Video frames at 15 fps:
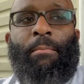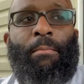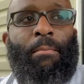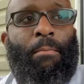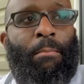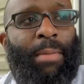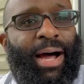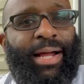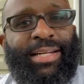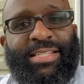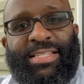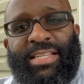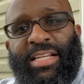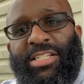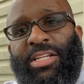My
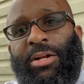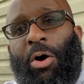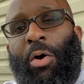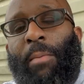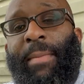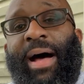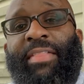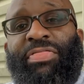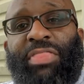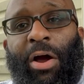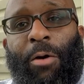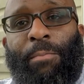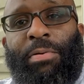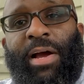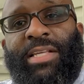decision or my
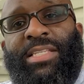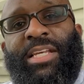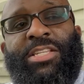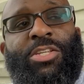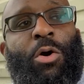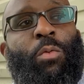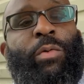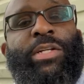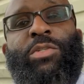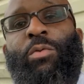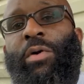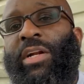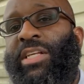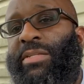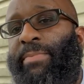thought process on which
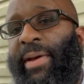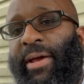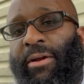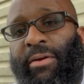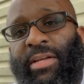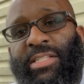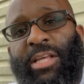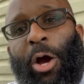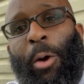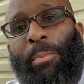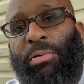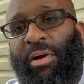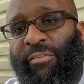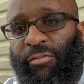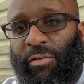one is better is our
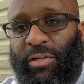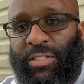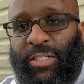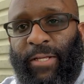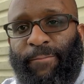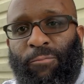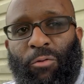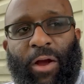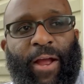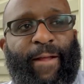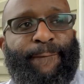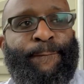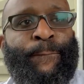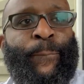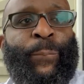preference, right?
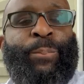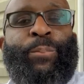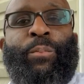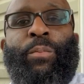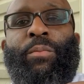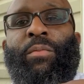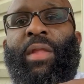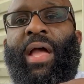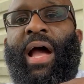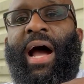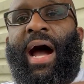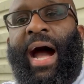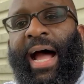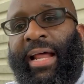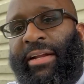
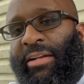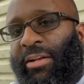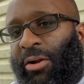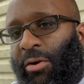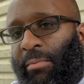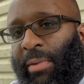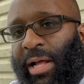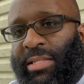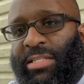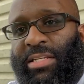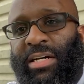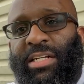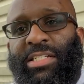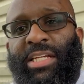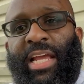I learned my
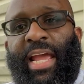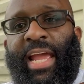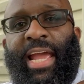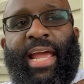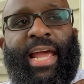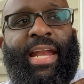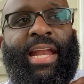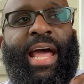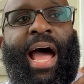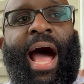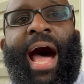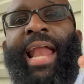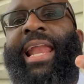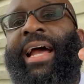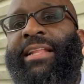touch and
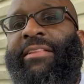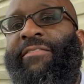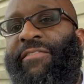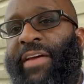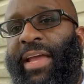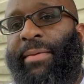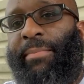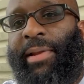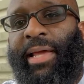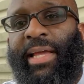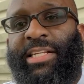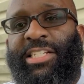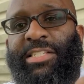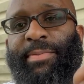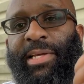I like the fade blade
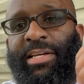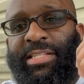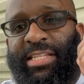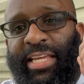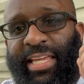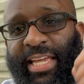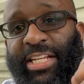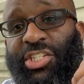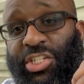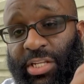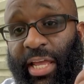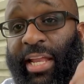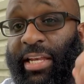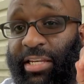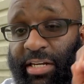just because it gets
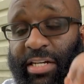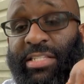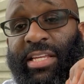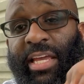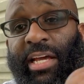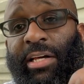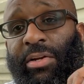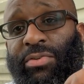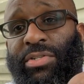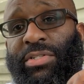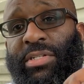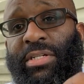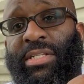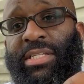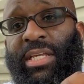it does get closer
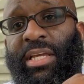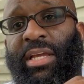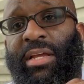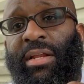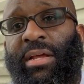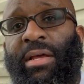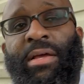to the skin,